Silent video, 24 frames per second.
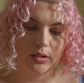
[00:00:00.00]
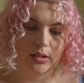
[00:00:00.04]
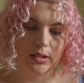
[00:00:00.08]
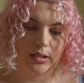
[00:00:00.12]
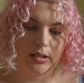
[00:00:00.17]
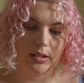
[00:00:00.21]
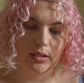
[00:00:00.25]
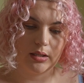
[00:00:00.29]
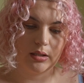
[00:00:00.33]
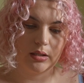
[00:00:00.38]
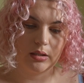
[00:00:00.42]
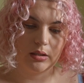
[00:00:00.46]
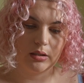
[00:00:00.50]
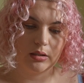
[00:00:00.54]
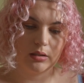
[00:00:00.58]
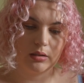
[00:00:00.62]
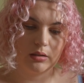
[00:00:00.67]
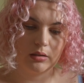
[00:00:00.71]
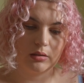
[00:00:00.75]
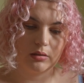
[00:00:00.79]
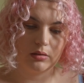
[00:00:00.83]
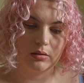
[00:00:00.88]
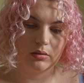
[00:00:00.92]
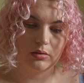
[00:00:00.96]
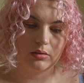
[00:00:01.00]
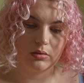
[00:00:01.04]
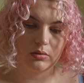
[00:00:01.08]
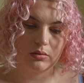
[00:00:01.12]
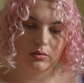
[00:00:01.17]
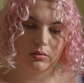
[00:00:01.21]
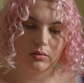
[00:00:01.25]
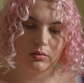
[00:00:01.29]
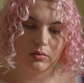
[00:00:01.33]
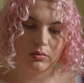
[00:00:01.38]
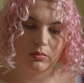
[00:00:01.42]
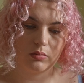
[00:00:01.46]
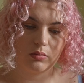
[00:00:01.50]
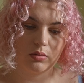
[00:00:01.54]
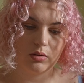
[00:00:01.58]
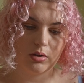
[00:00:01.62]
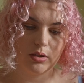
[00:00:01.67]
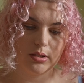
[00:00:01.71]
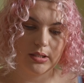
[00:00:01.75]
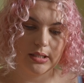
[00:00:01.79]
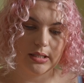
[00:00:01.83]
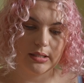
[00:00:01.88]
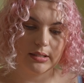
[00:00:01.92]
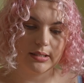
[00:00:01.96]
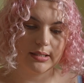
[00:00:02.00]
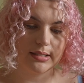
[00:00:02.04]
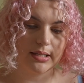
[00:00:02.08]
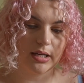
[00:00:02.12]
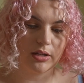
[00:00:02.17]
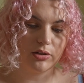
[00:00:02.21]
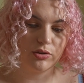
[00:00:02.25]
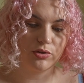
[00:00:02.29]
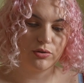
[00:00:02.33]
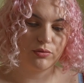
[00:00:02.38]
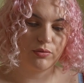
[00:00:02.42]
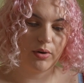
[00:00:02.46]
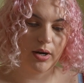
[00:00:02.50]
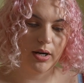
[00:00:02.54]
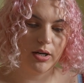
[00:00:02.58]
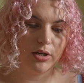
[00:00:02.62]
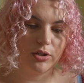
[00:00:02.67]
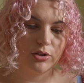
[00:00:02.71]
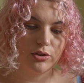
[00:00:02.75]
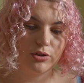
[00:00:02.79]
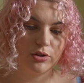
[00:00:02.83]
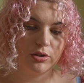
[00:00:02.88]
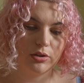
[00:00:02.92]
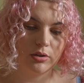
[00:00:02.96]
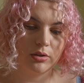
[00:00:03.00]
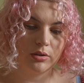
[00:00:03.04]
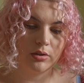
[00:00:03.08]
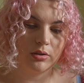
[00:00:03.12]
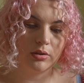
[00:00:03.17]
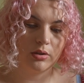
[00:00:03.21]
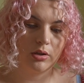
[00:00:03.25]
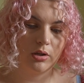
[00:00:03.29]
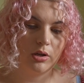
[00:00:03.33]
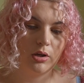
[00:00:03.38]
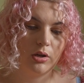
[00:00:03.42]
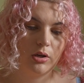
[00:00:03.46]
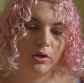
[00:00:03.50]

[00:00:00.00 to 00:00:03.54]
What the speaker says: And go down to saturation.